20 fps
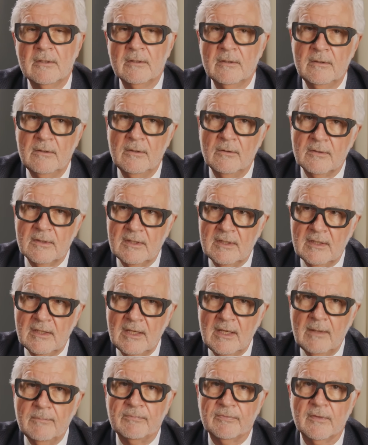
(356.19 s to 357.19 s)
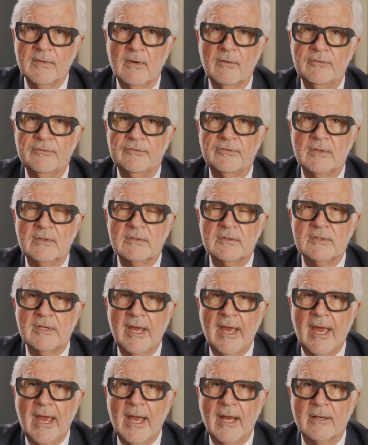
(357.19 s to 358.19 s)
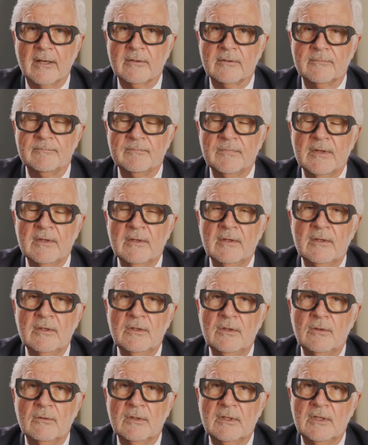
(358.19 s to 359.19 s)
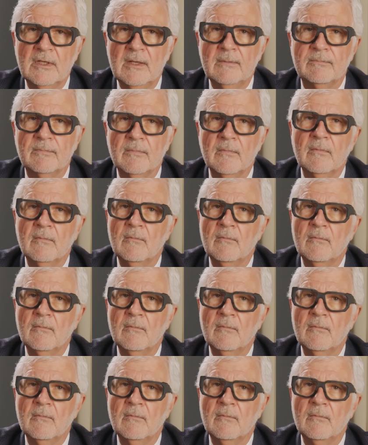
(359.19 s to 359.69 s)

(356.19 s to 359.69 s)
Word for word: You keep those intact. You keep